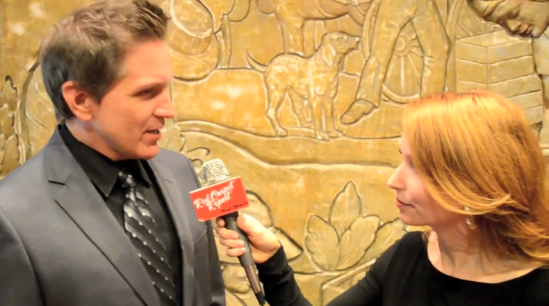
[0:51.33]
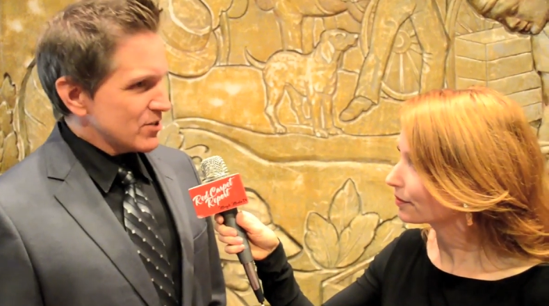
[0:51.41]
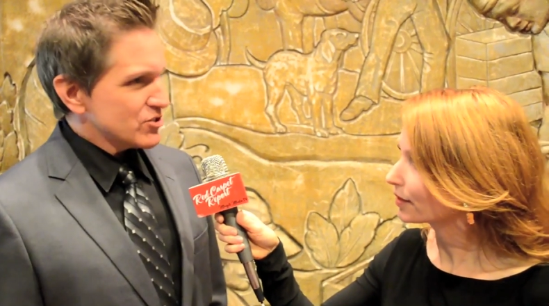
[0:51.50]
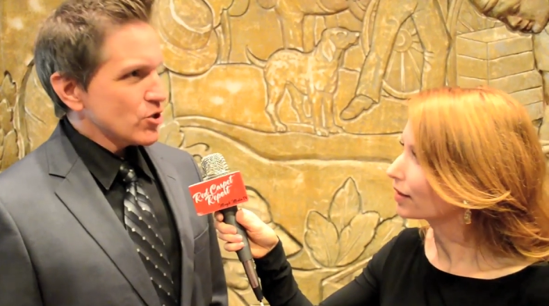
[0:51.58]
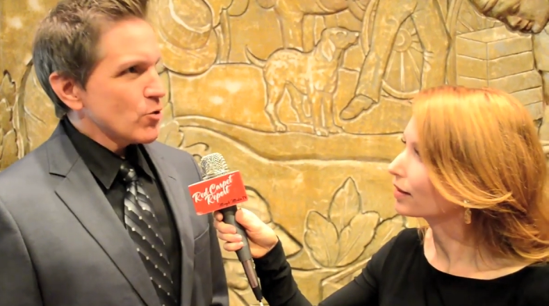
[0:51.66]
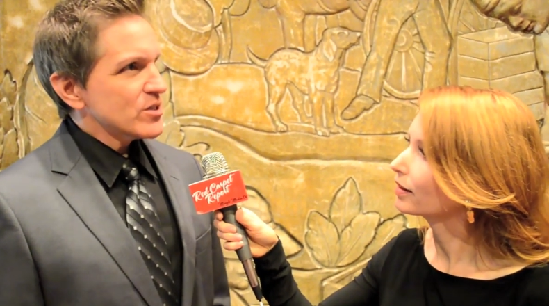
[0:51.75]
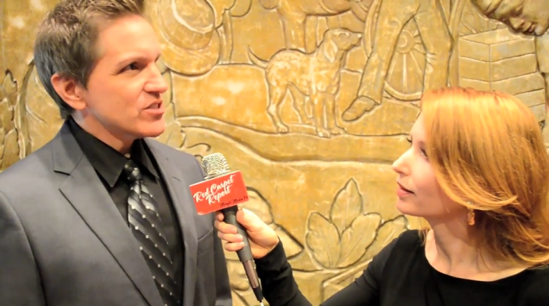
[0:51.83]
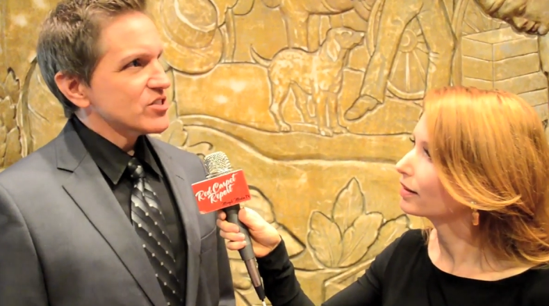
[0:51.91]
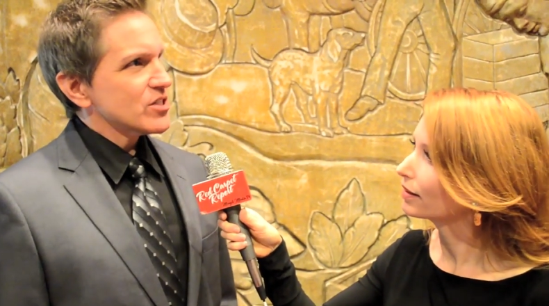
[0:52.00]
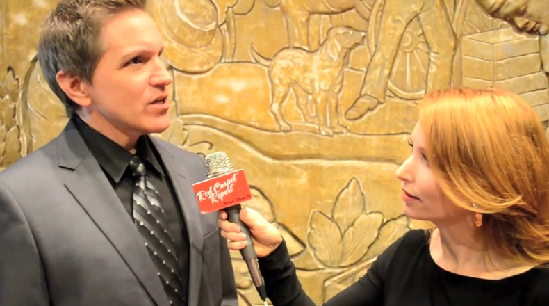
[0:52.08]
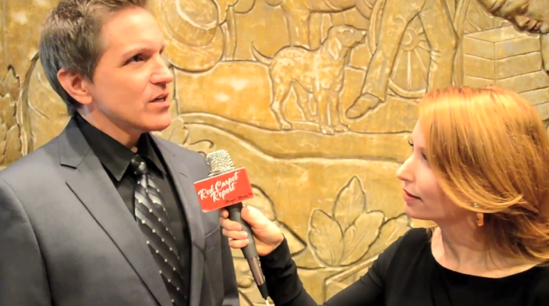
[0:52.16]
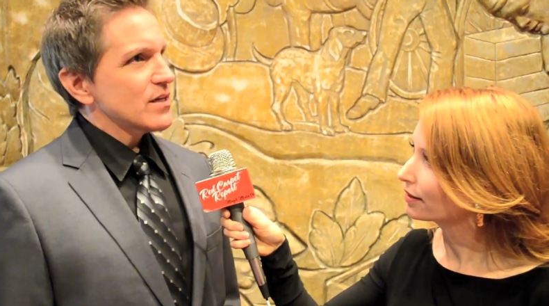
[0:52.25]
Speaker 1: So,
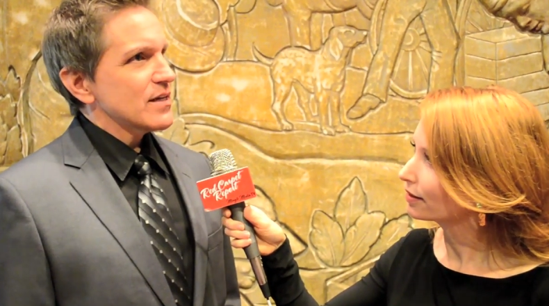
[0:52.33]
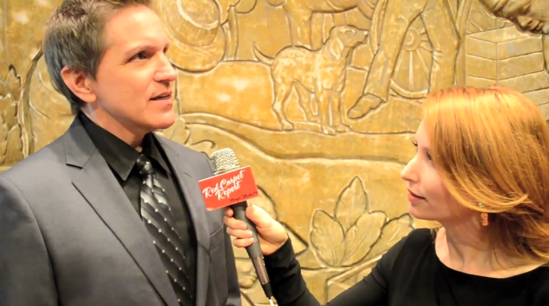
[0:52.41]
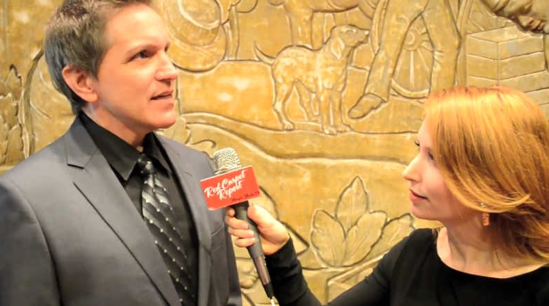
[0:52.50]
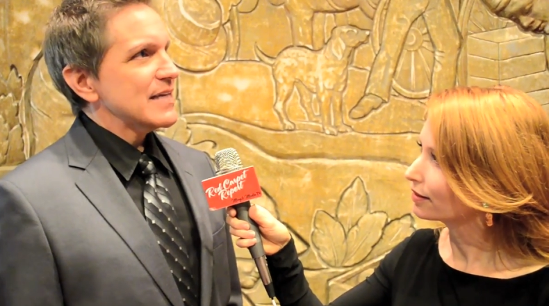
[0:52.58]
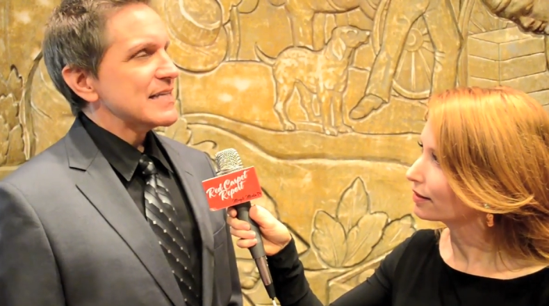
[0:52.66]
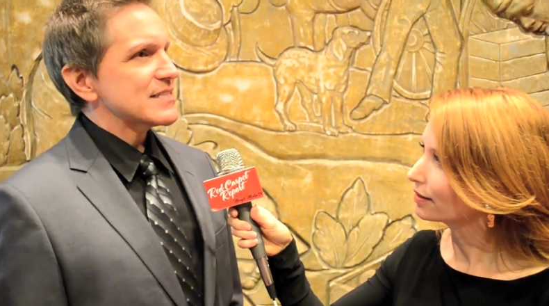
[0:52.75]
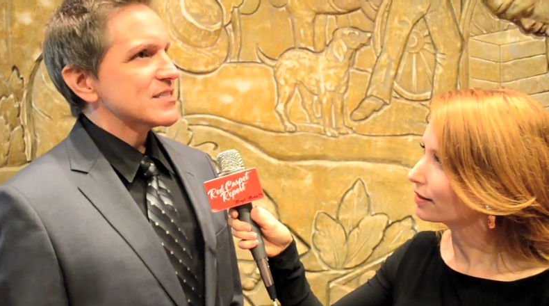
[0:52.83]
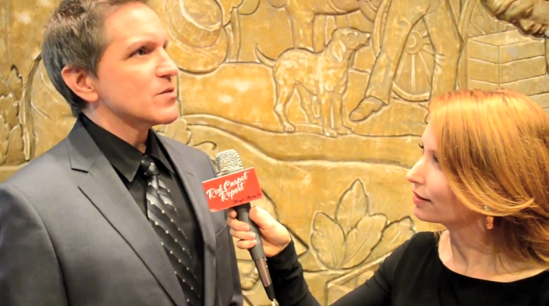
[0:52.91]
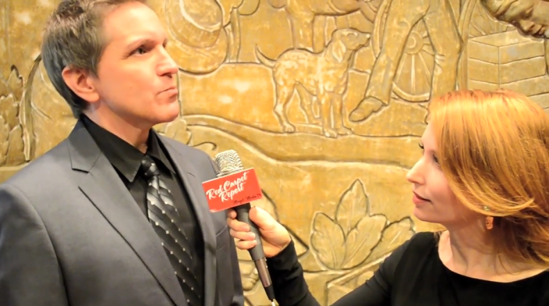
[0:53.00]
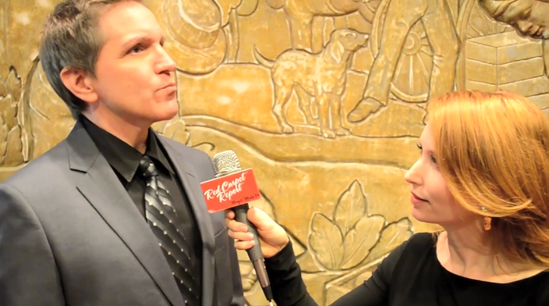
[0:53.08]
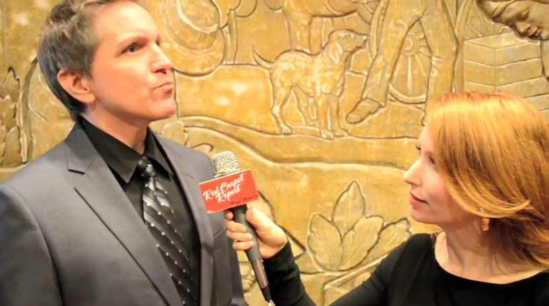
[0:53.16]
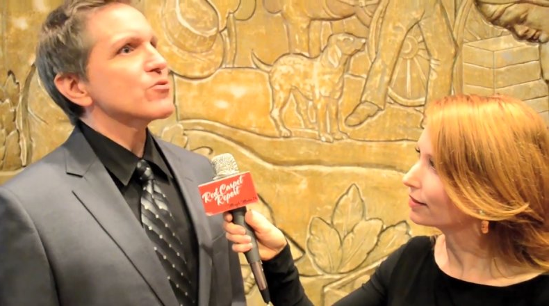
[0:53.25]
it's it's
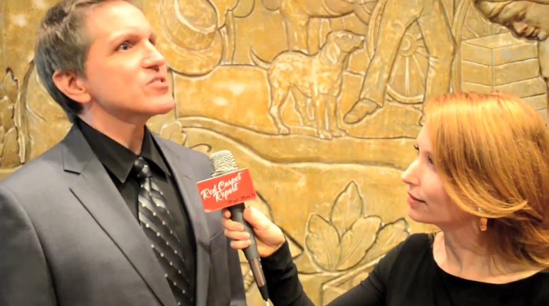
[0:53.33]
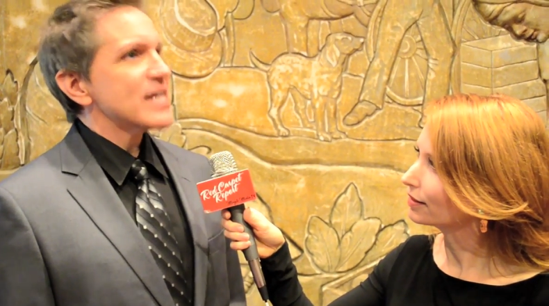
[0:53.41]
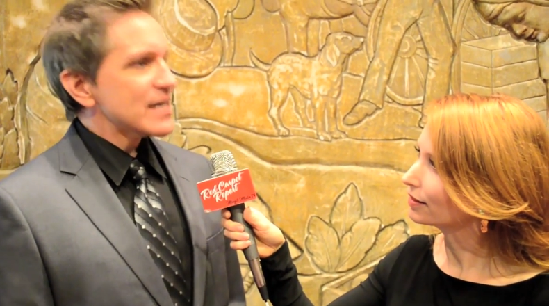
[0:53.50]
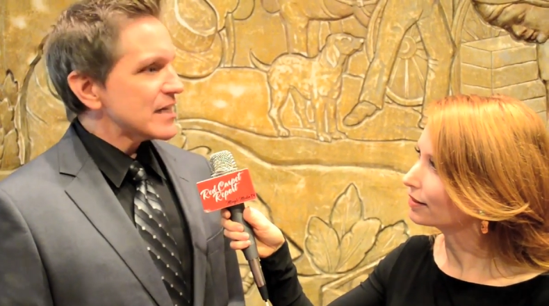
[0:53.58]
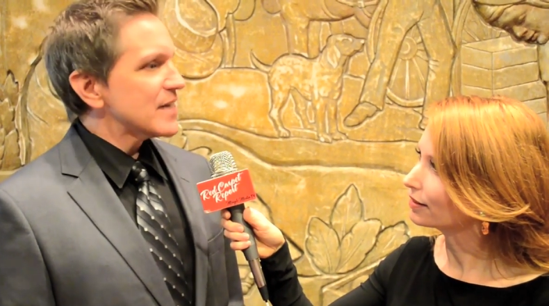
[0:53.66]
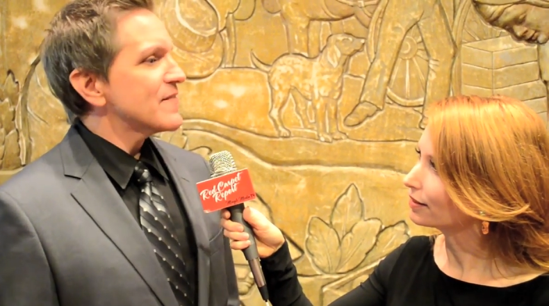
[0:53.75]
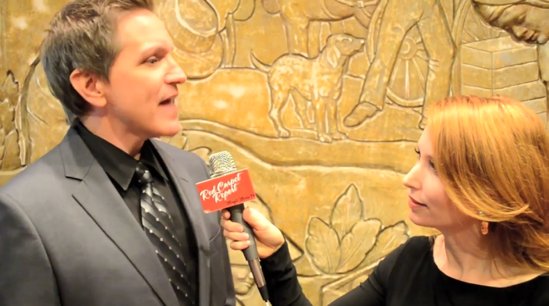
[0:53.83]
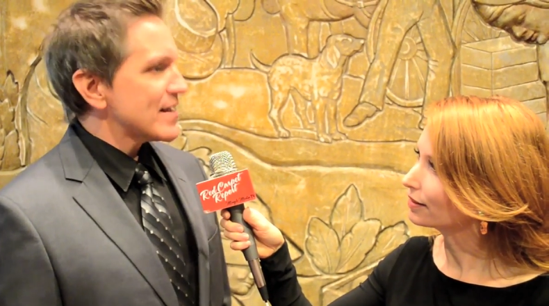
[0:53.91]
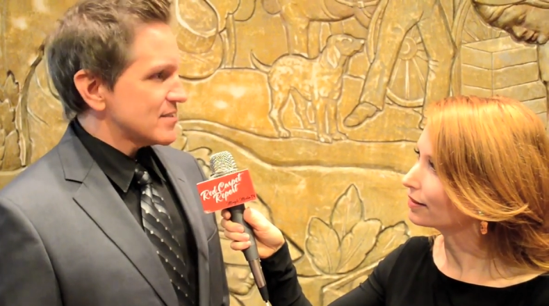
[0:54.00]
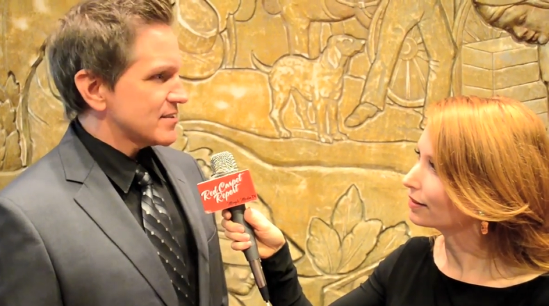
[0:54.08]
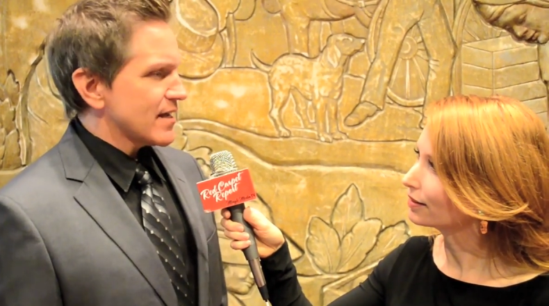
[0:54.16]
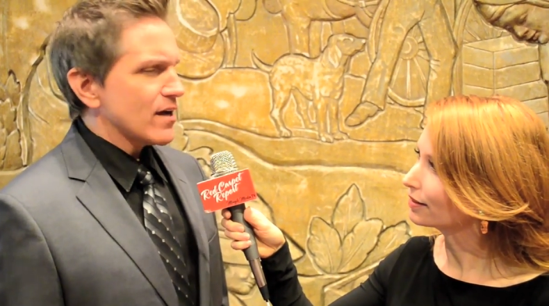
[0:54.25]
presented in
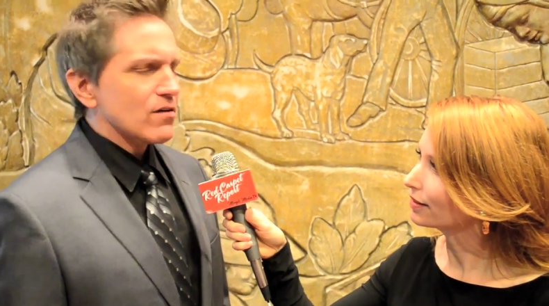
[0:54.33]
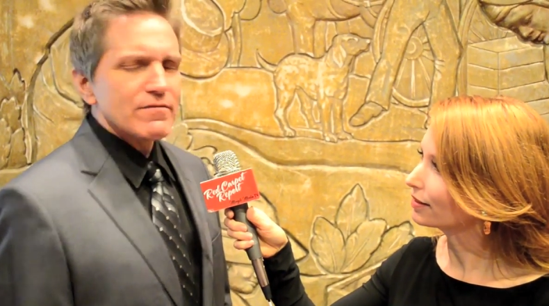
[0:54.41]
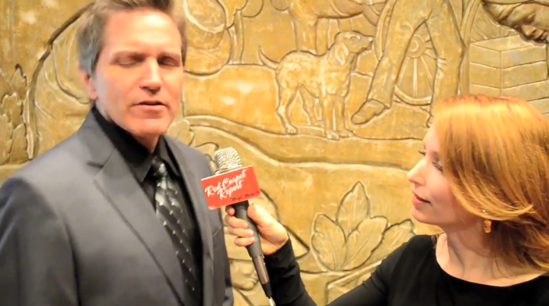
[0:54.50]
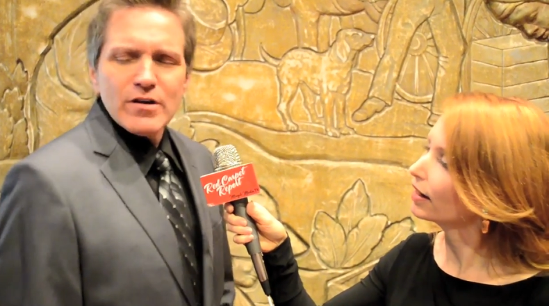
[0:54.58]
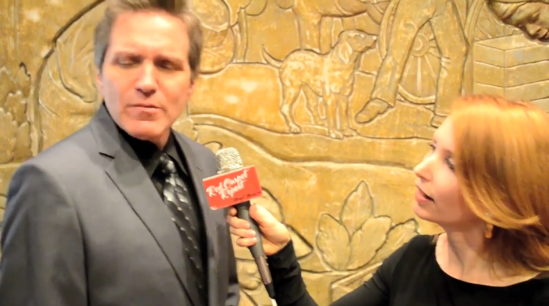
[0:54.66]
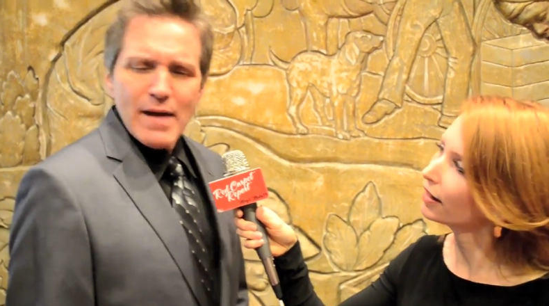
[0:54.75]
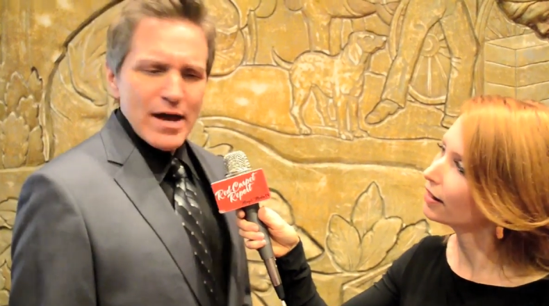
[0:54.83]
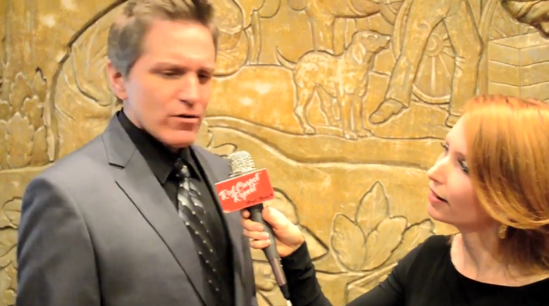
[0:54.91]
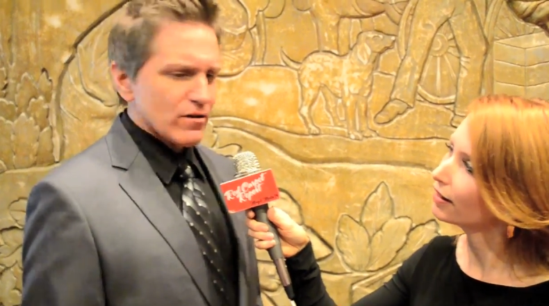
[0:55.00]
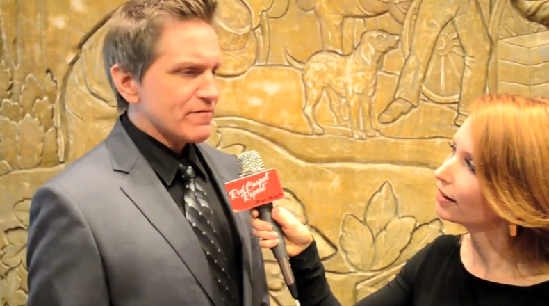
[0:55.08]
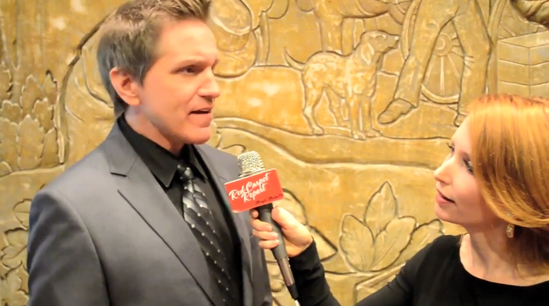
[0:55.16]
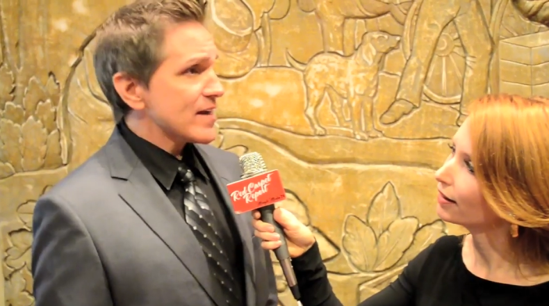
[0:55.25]
that style. Very
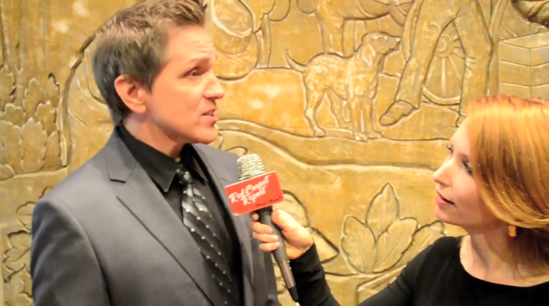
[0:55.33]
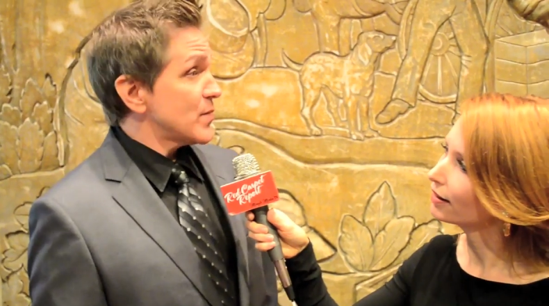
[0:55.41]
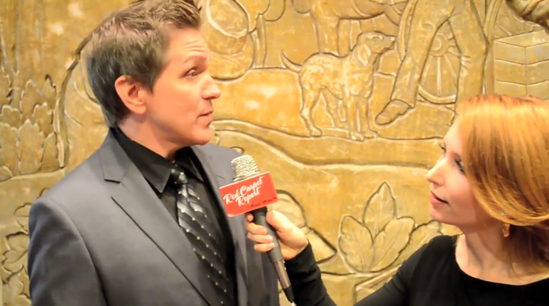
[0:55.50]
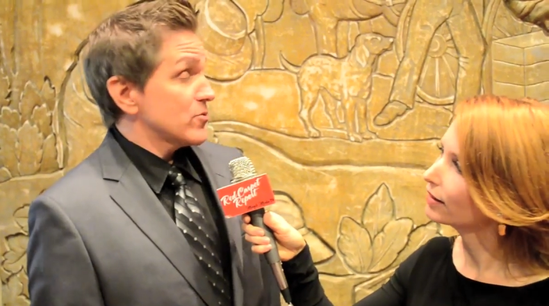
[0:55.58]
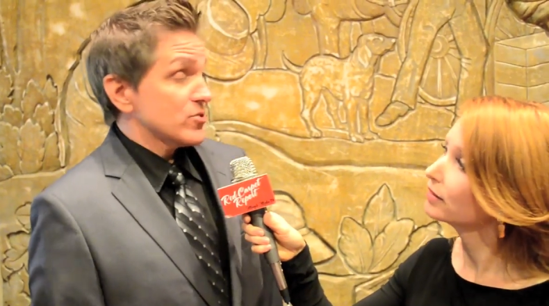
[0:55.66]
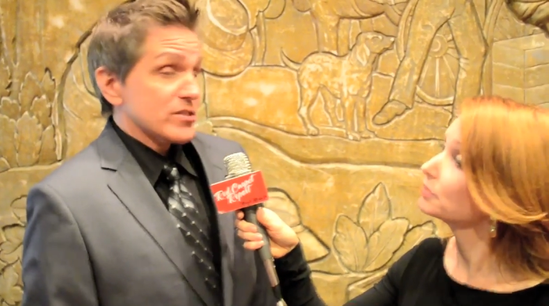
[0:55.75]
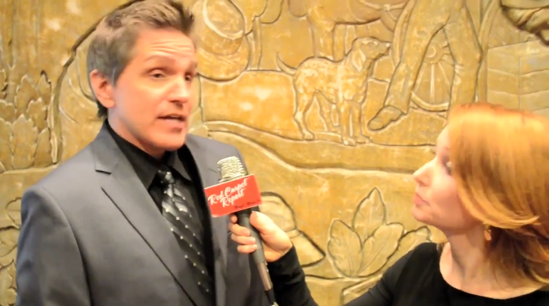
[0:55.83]
matter of fact, people just